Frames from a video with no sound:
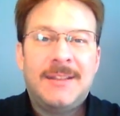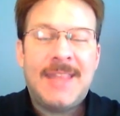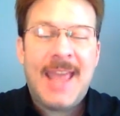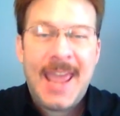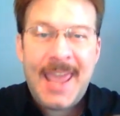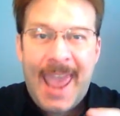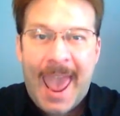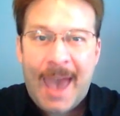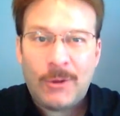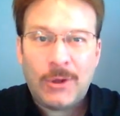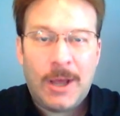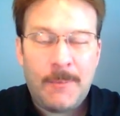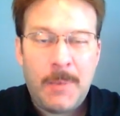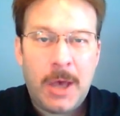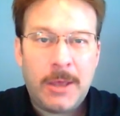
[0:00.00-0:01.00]
they
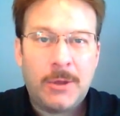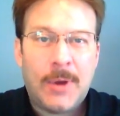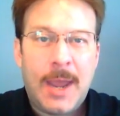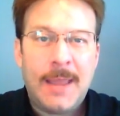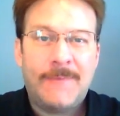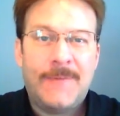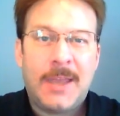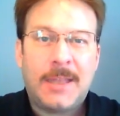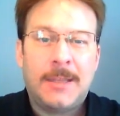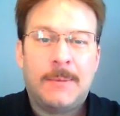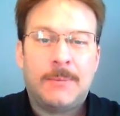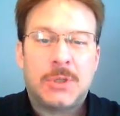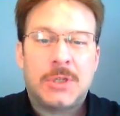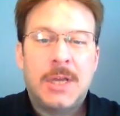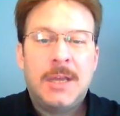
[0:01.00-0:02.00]
count among their 8
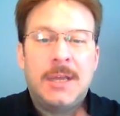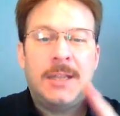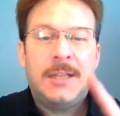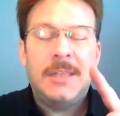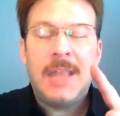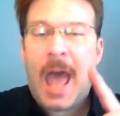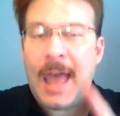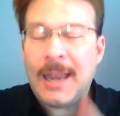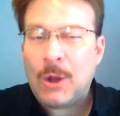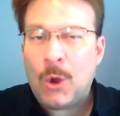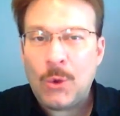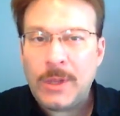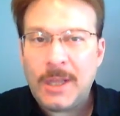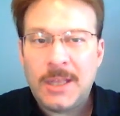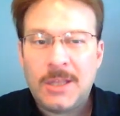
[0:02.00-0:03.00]
victims not
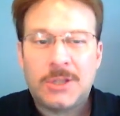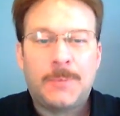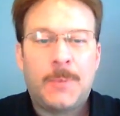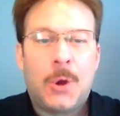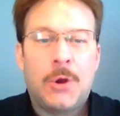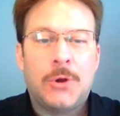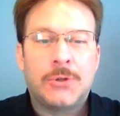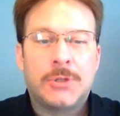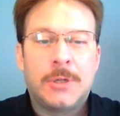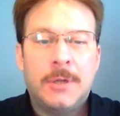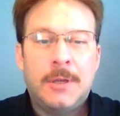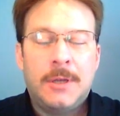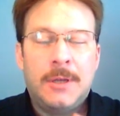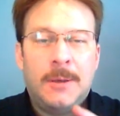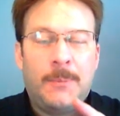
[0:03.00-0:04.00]
only the
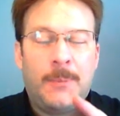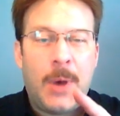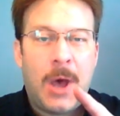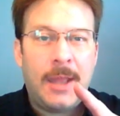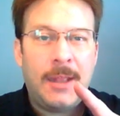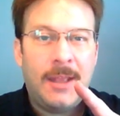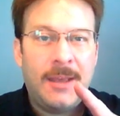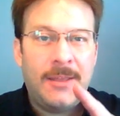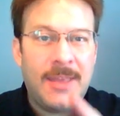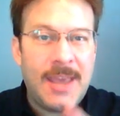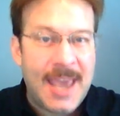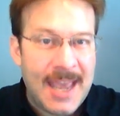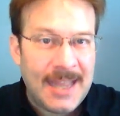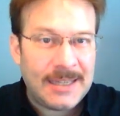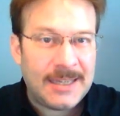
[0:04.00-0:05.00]
Spurs, but the
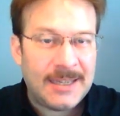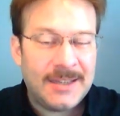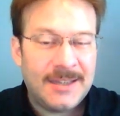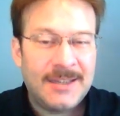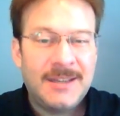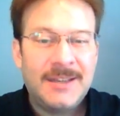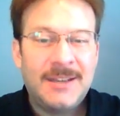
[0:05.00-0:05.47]
Heat,